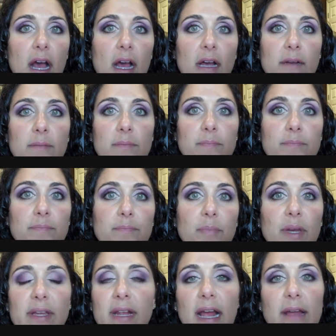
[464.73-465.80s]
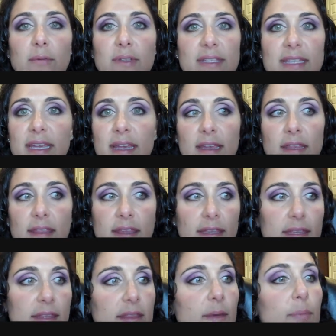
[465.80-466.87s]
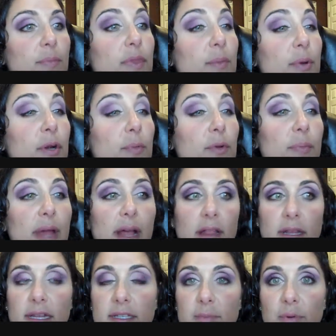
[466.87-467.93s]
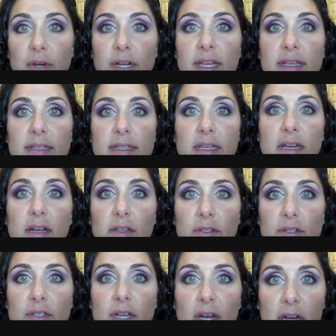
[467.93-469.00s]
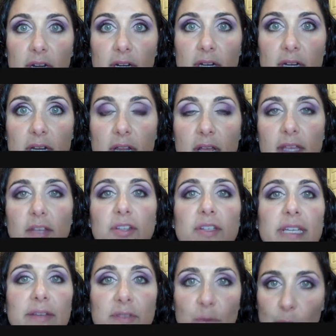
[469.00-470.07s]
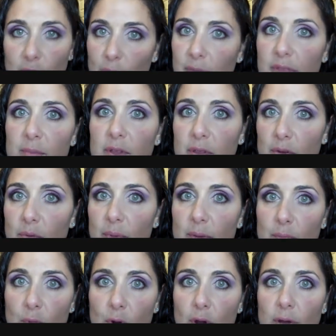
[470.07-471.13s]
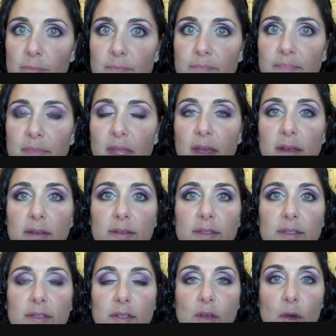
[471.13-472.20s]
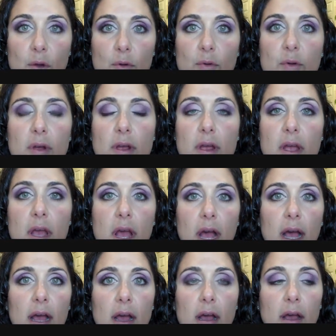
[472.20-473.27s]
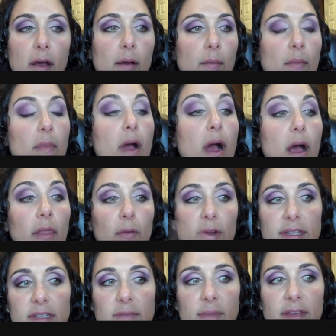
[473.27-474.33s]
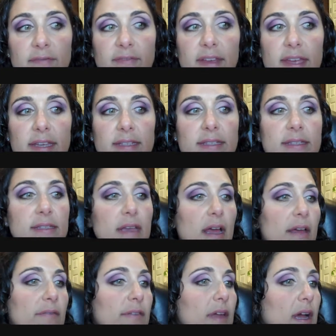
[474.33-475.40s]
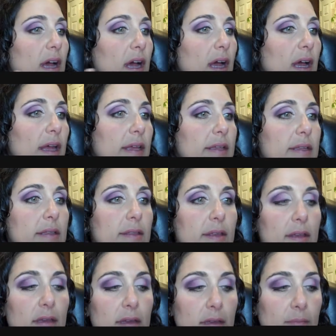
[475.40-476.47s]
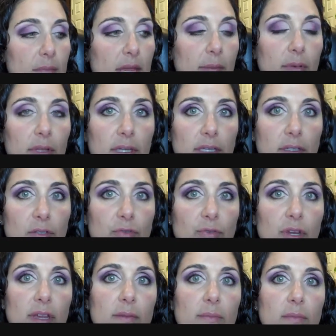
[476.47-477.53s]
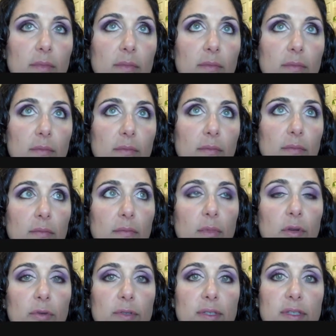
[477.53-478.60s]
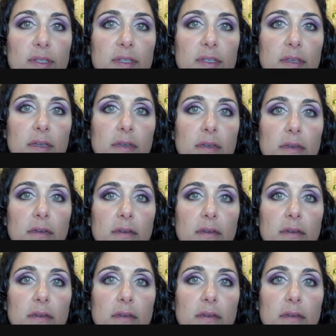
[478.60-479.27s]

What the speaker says: But I would say the purple palette, as pretty as the colors are, you just have to work with them a little bit more. So on the rest of my face, I've got the Maybelline Dream Mousse